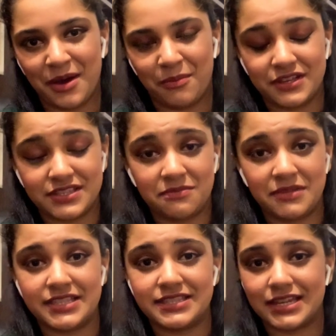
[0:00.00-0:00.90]
because it
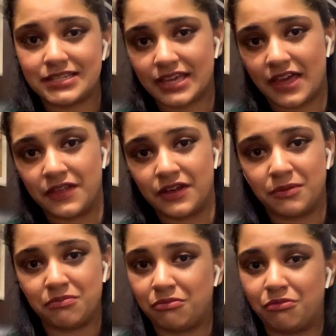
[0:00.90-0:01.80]
means that
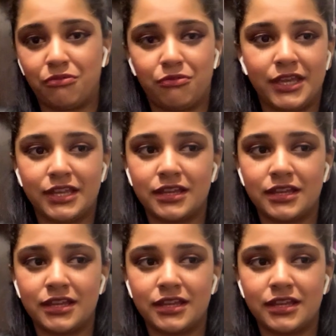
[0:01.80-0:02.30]
together we can